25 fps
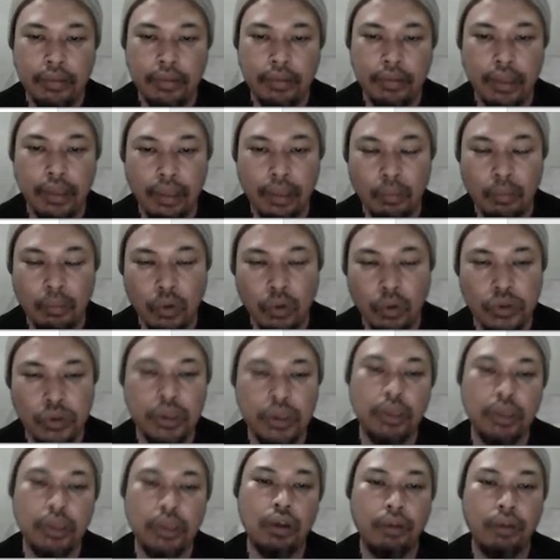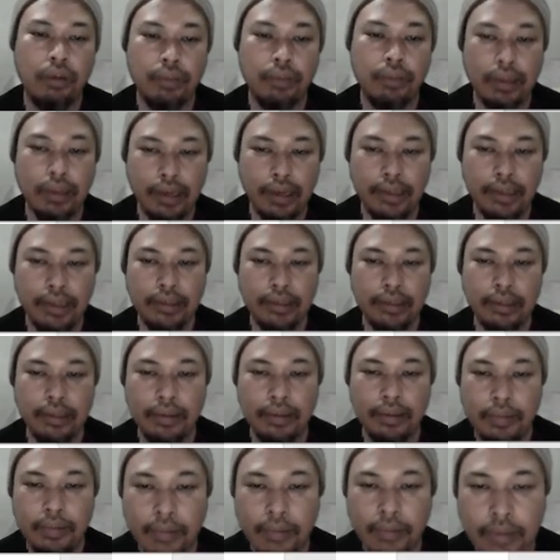the emotion of the
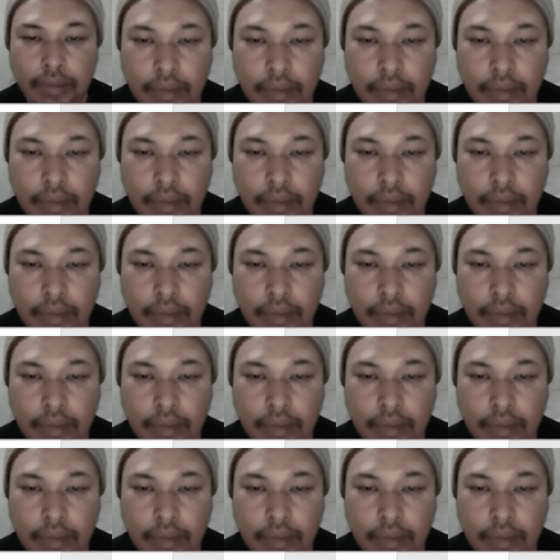writer